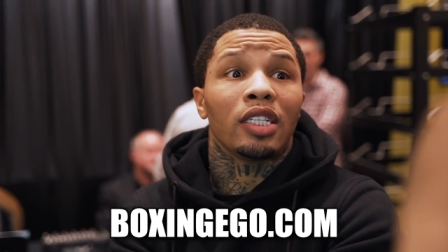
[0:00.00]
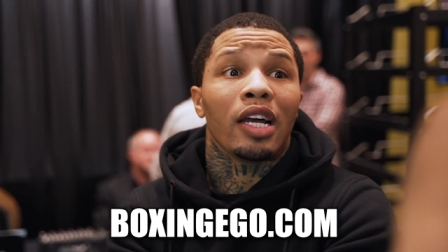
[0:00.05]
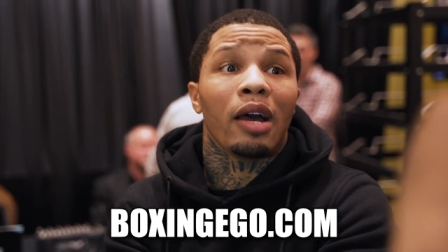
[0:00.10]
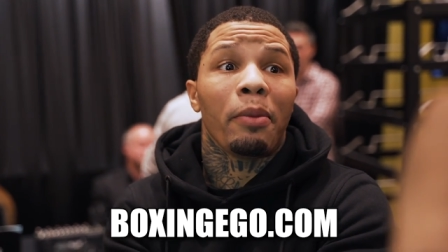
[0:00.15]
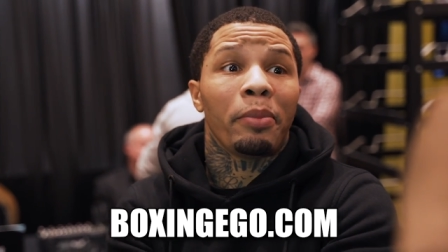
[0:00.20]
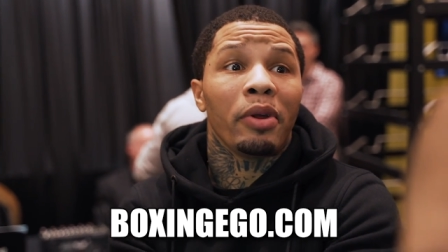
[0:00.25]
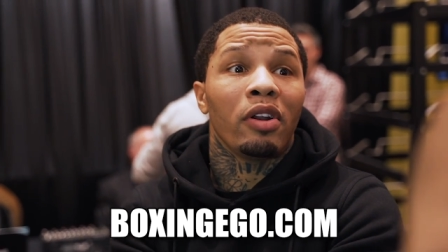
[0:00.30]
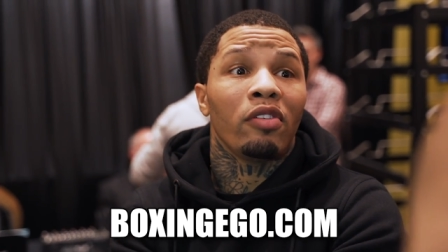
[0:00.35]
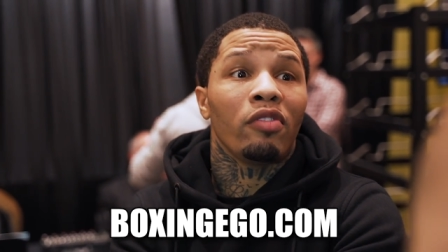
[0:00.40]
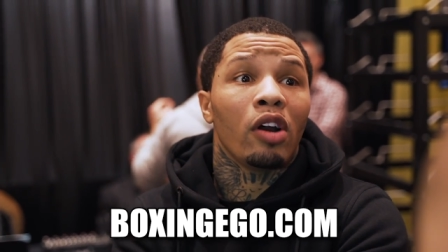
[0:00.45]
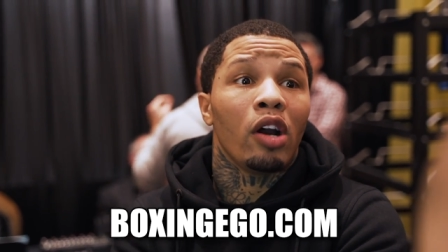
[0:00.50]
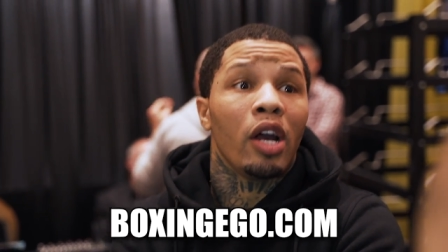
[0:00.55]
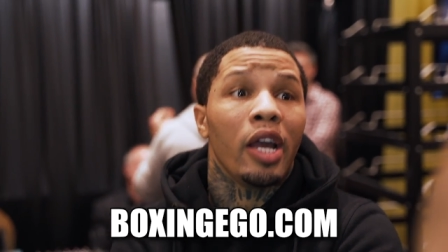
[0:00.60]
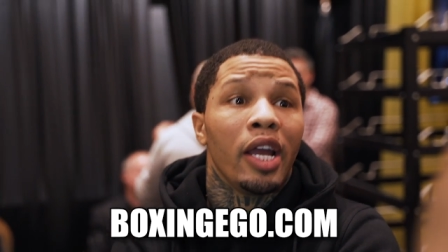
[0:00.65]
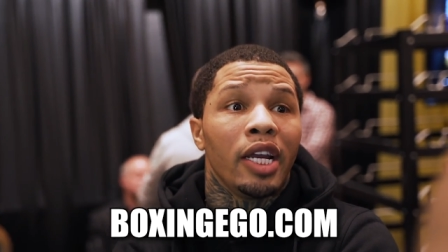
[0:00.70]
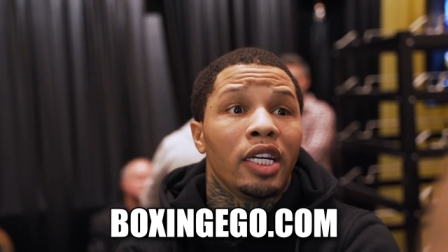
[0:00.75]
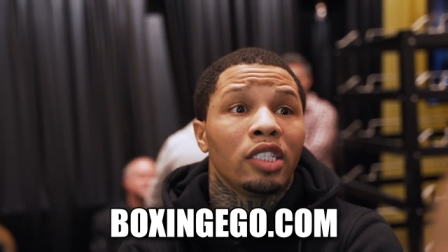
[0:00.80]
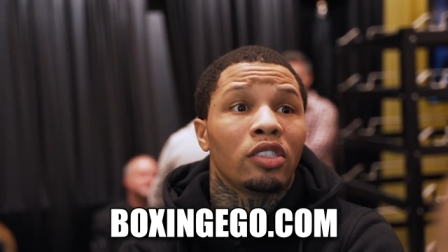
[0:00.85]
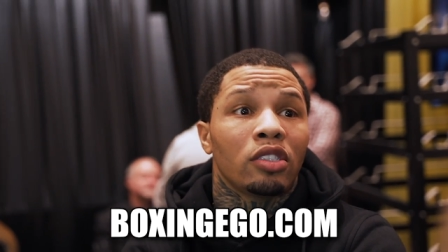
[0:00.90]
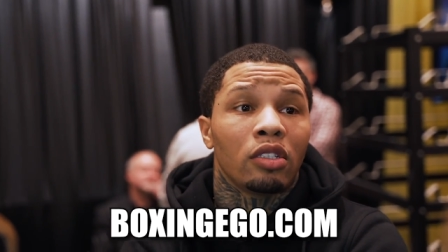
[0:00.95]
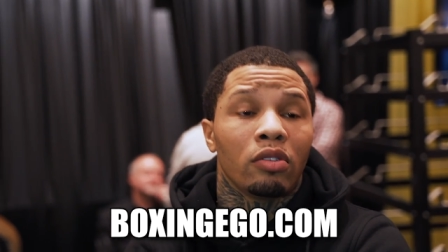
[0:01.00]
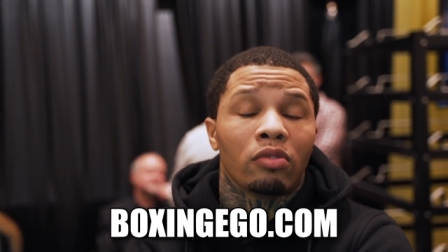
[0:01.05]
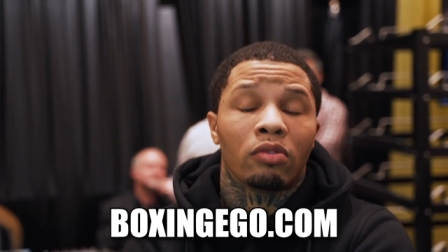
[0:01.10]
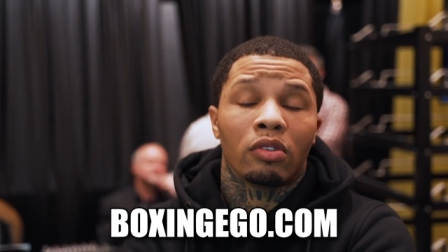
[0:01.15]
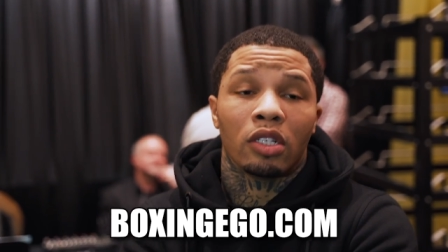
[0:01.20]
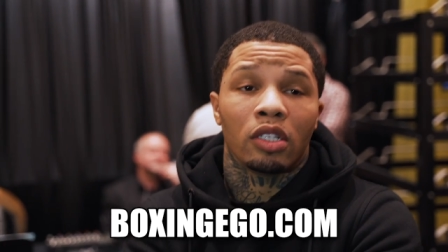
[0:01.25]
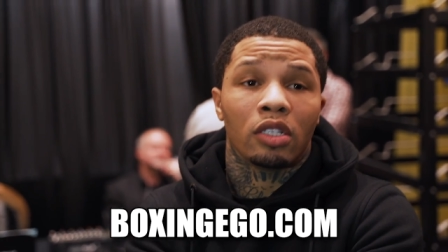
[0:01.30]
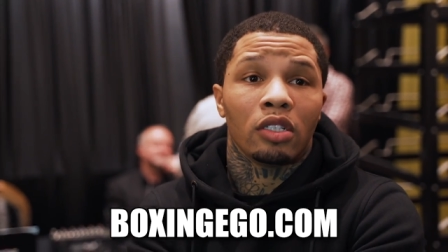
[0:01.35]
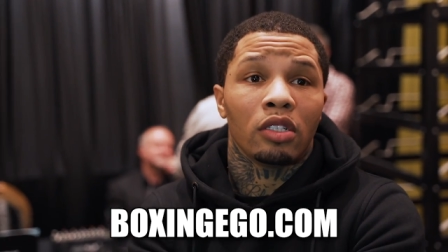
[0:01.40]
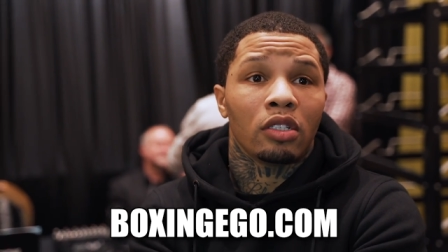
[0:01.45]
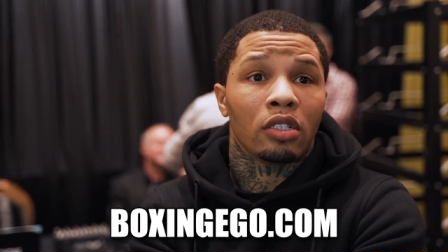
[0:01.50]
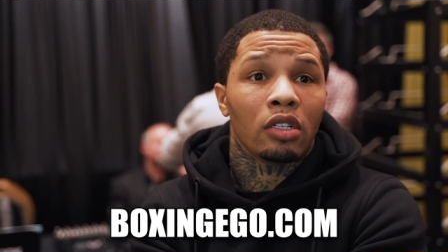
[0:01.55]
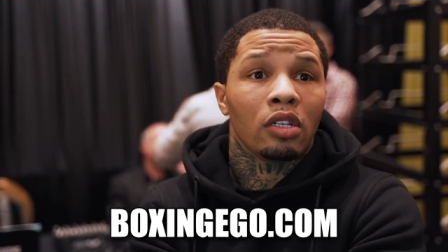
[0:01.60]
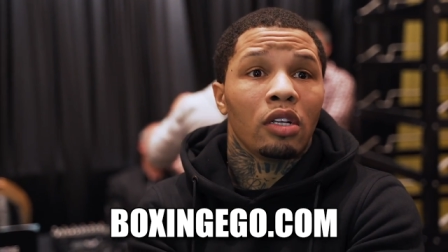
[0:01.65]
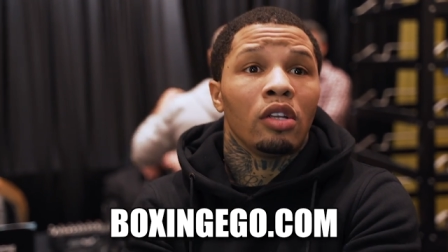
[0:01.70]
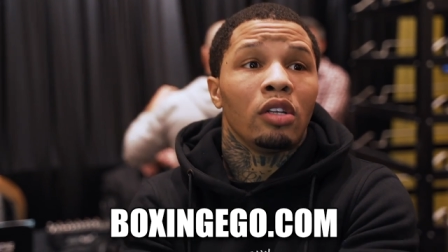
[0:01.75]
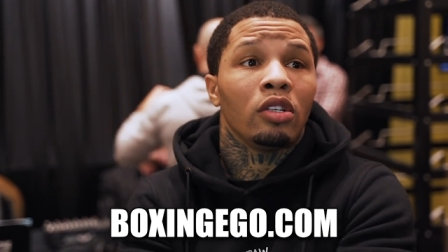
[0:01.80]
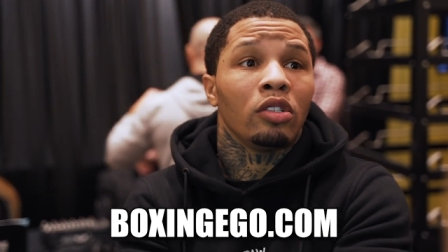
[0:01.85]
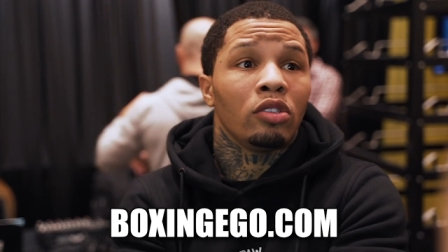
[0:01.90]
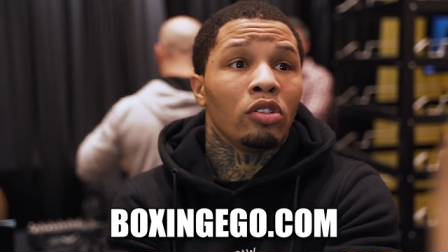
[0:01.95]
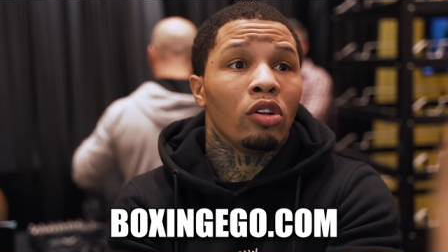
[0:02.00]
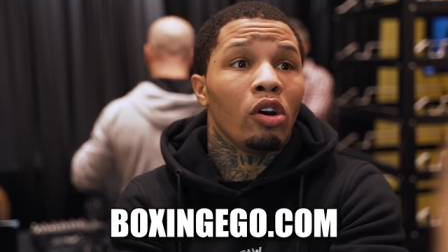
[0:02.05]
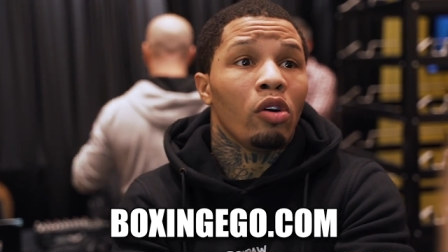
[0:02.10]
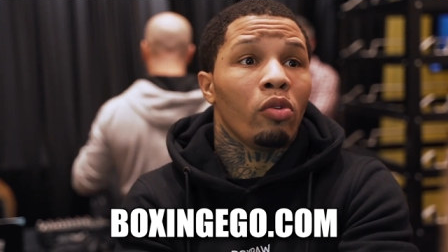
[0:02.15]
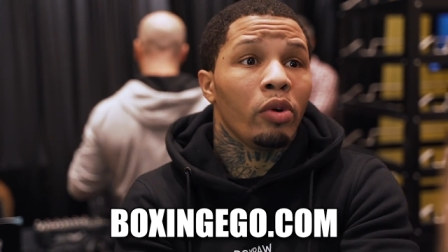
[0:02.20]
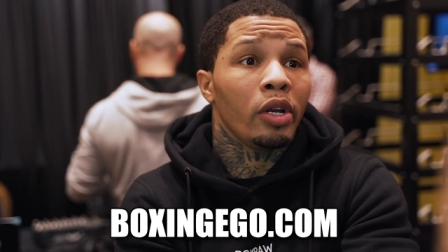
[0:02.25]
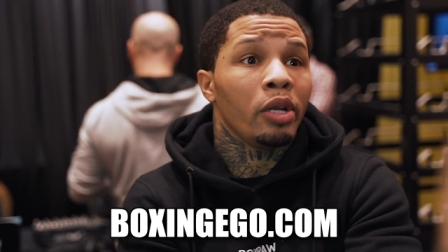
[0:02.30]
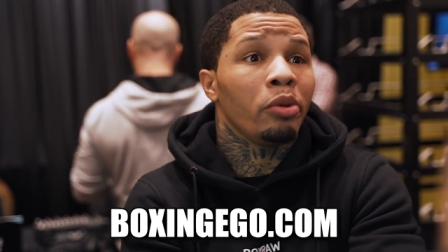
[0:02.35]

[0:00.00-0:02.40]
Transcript: You know, Adrian Broner has some fun ring walks.